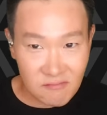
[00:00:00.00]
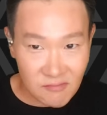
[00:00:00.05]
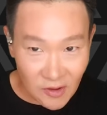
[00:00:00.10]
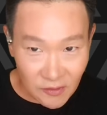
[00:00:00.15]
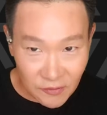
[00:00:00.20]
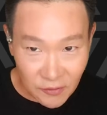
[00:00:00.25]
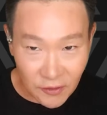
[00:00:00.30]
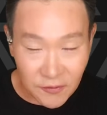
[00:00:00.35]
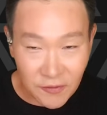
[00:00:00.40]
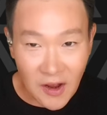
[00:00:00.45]

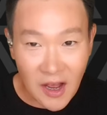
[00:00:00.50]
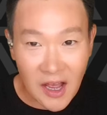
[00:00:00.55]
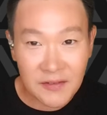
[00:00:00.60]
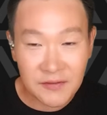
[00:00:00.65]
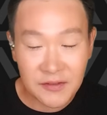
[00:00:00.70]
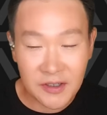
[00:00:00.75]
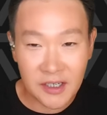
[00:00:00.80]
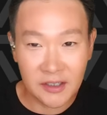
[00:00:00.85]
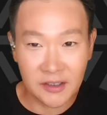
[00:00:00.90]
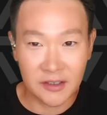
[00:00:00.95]
for 5
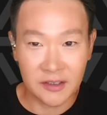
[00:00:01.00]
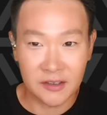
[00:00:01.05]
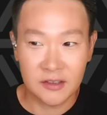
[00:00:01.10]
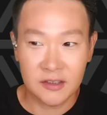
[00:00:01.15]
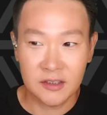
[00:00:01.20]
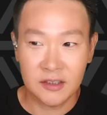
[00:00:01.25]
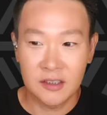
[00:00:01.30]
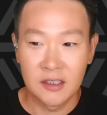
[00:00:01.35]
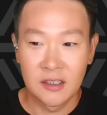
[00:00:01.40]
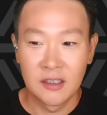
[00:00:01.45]

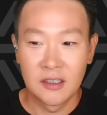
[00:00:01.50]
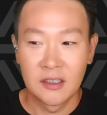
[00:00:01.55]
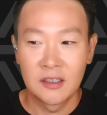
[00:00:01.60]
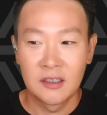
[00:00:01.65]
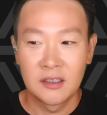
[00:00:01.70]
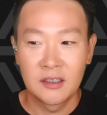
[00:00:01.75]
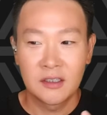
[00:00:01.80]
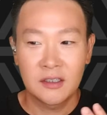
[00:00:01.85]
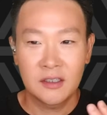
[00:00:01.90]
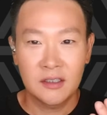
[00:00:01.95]
years
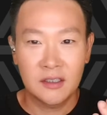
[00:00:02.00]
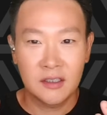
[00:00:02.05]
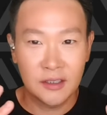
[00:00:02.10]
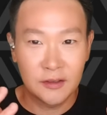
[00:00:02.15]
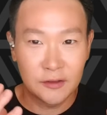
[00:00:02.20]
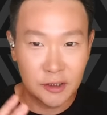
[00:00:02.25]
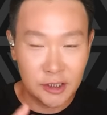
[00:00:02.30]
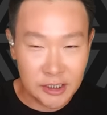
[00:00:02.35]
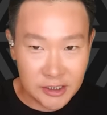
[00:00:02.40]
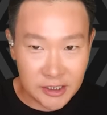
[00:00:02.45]
if
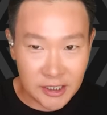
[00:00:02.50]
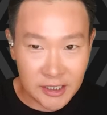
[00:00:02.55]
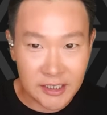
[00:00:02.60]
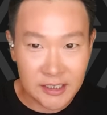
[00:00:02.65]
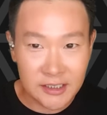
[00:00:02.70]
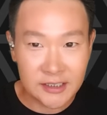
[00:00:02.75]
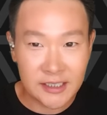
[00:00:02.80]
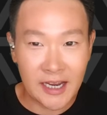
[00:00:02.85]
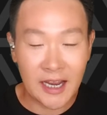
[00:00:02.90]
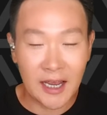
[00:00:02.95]
she
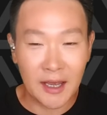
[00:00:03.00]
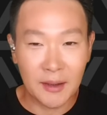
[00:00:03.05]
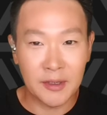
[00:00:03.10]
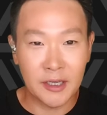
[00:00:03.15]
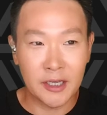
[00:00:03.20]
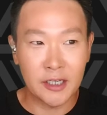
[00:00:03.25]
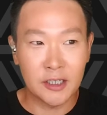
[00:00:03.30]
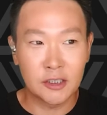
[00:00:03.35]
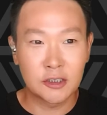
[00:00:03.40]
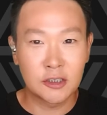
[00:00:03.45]
didn't
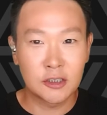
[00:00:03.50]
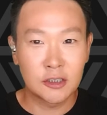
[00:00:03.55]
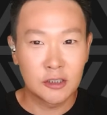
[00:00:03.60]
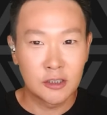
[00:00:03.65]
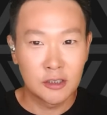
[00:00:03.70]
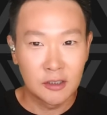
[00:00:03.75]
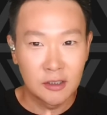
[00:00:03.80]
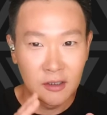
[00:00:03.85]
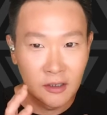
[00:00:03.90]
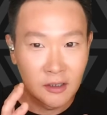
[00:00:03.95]
damage
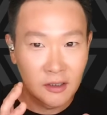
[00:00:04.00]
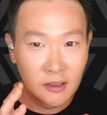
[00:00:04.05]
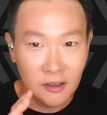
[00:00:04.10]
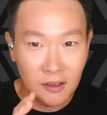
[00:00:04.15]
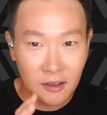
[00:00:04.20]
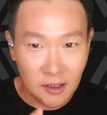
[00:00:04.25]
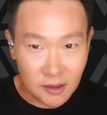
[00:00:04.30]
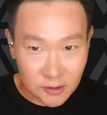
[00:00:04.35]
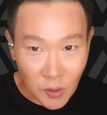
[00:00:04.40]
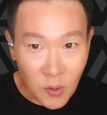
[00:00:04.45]

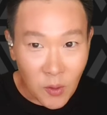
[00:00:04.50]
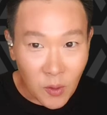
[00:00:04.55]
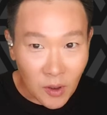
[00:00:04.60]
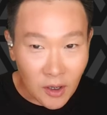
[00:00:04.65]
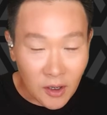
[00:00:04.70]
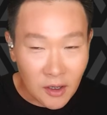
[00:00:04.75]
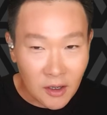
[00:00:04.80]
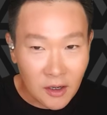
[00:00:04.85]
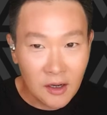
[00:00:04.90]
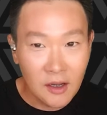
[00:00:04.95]
ADOR.
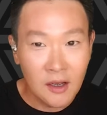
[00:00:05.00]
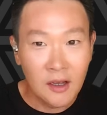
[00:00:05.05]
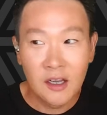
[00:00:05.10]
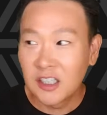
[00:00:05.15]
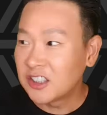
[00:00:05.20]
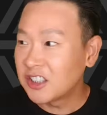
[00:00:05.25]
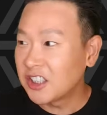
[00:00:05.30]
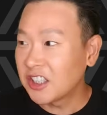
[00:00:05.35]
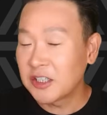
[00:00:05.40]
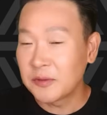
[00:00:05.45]

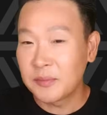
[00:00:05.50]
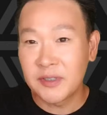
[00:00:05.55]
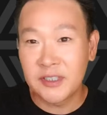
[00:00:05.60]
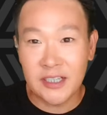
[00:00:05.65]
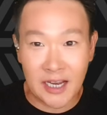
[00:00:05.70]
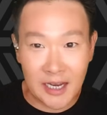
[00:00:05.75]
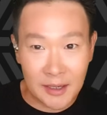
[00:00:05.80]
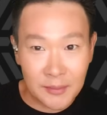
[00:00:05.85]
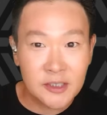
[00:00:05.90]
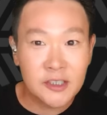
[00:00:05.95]
She could be
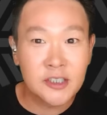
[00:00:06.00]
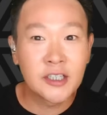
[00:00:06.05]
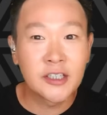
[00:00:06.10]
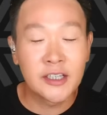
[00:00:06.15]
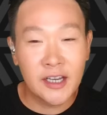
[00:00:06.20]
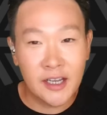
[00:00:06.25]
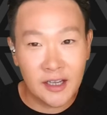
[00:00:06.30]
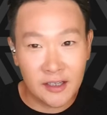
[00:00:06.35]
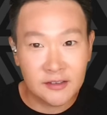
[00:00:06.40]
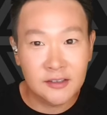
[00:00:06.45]
damaging,
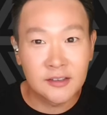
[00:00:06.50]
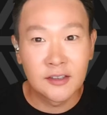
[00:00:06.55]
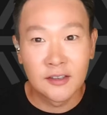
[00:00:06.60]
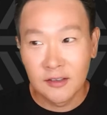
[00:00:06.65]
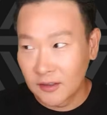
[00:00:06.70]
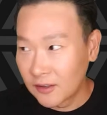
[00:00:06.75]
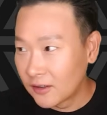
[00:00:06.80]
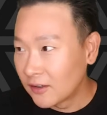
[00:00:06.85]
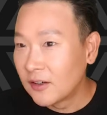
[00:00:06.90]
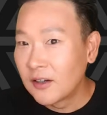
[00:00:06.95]
yes,
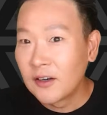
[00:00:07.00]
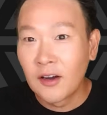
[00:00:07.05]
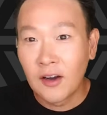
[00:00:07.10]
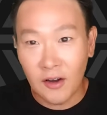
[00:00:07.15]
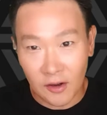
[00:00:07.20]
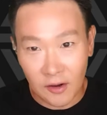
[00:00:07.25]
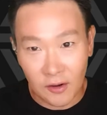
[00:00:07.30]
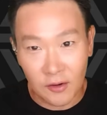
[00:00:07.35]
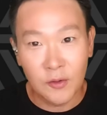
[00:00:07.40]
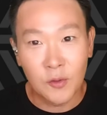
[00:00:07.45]

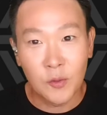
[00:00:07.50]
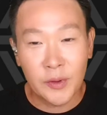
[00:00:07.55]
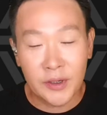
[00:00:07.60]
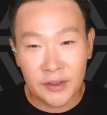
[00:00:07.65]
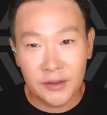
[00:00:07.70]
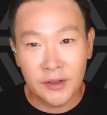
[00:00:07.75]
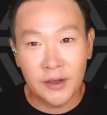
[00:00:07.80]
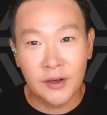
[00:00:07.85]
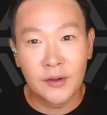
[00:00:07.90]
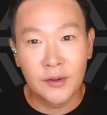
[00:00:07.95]
all the
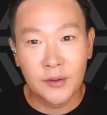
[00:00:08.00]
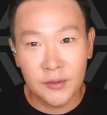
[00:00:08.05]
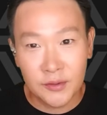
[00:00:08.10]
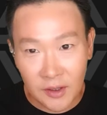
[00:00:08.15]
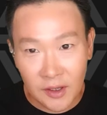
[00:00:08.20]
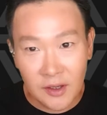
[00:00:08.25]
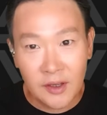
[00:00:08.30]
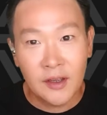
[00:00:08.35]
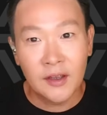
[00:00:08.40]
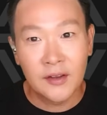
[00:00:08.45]
windows
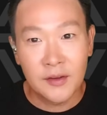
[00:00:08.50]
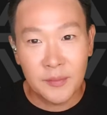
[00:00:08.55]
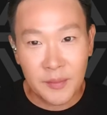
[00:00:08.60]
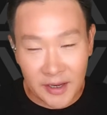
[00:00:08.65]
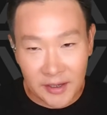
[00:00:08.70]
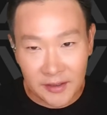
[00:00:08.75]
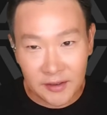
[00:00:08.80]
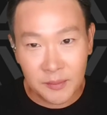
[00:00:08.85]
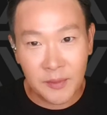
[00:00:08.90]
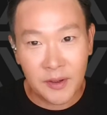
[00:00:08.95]
and the
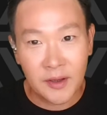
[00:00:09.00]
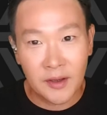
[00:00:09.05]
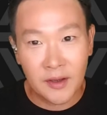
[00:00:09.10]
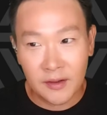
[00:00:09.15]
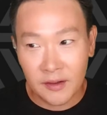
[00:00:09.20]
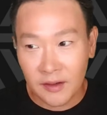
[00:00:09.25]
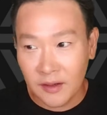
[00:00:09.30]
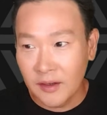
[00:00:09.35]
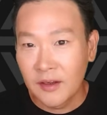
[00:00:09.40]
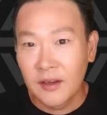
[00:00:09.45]

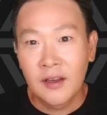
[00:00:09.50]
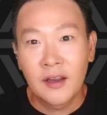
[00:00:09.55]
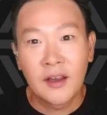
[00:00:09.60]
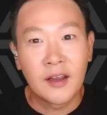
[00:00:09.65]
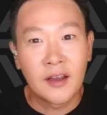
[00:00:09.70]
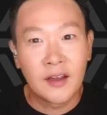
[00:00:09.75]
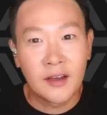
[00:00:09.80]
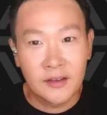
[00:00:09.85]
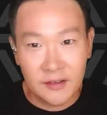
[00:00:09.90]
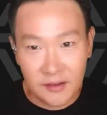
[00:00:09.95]
basement
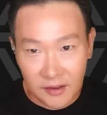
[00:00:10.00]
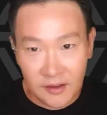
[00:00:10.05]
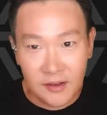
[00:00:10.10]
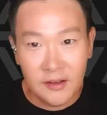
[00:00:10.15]
and